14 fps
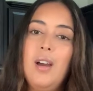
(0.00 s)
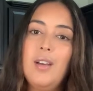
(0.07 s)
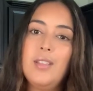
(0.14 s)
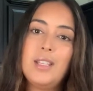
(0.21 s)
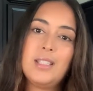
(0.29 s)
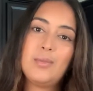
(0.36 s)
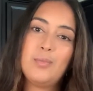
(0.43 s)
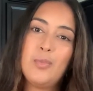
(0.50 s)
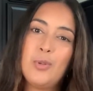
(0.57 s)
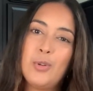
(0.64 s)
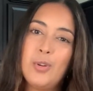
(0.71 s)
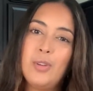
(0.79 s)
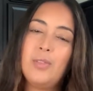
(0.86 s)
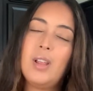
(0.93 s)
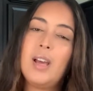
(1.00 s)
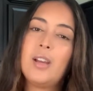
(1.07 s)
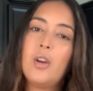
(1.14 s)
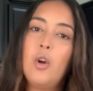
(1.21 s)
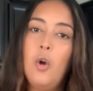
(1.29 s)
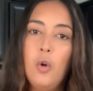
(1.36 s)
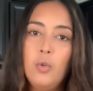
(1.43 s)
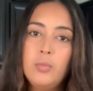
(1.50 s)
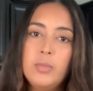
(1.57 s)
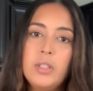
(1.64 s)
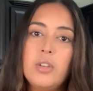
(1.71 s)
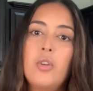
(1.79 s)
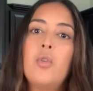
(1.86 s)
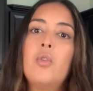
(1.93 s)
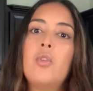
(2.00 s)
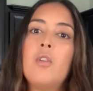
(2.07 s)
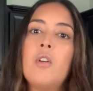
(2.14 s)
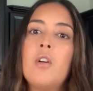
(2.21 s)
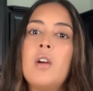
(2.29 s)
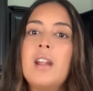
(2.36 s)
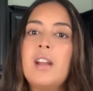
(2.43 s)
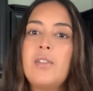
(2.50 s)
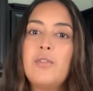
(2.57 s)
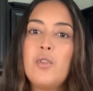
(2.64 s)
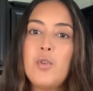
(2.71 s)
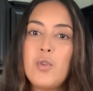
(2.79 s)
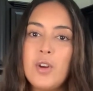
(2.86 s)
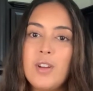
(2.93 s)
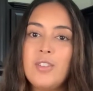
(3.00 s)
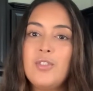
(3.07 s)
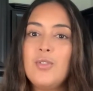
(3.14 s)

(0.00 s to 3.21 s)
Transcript: that's more like home decor, and of course,